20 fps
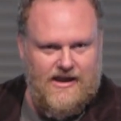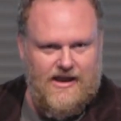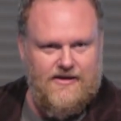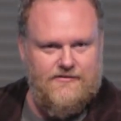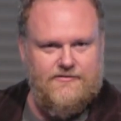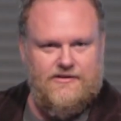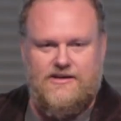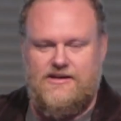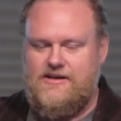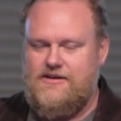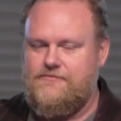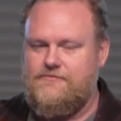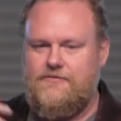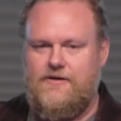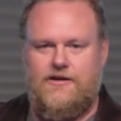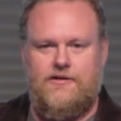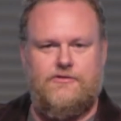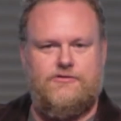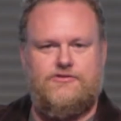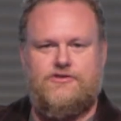heavenly
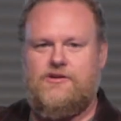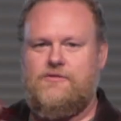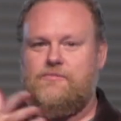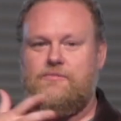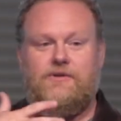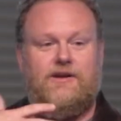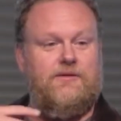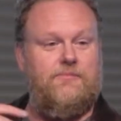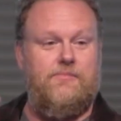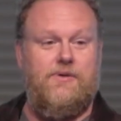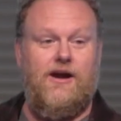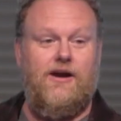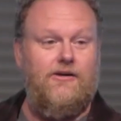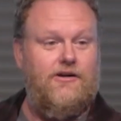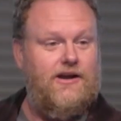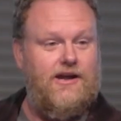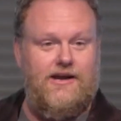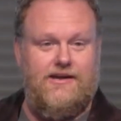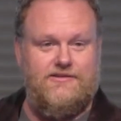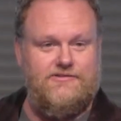fellowship in
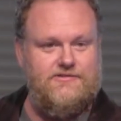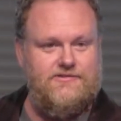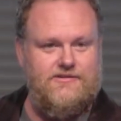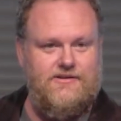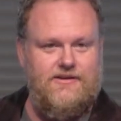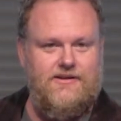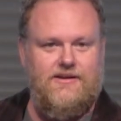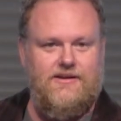paradise,